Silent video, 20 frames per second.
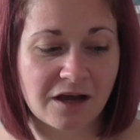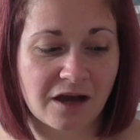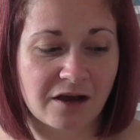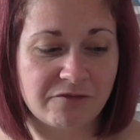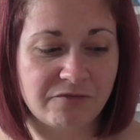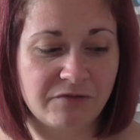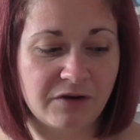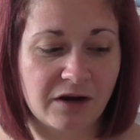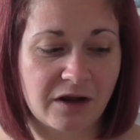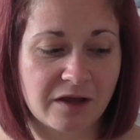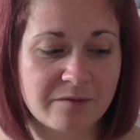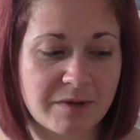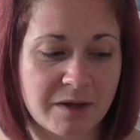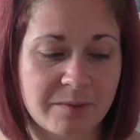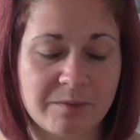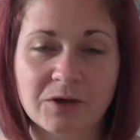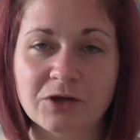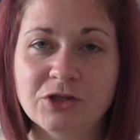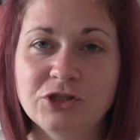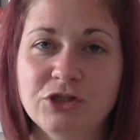I feel like
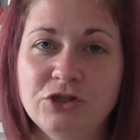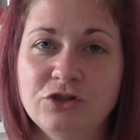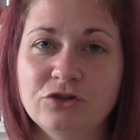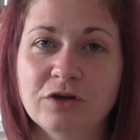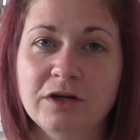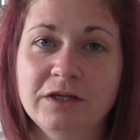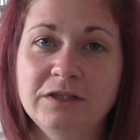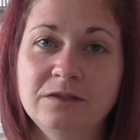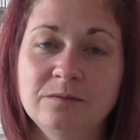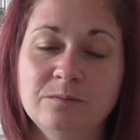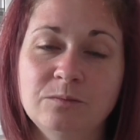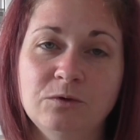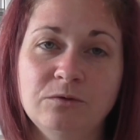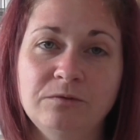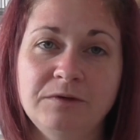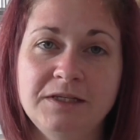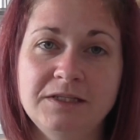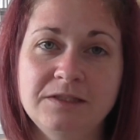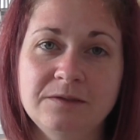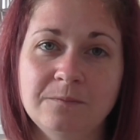maybe I should try some
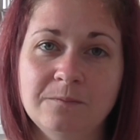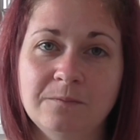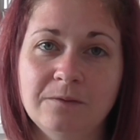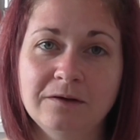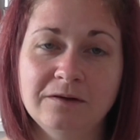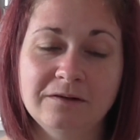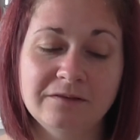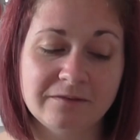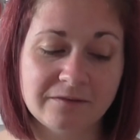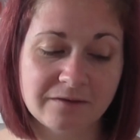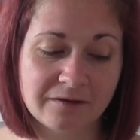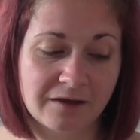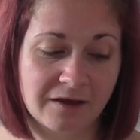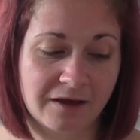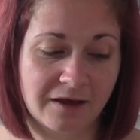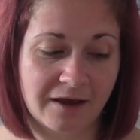more recent ones.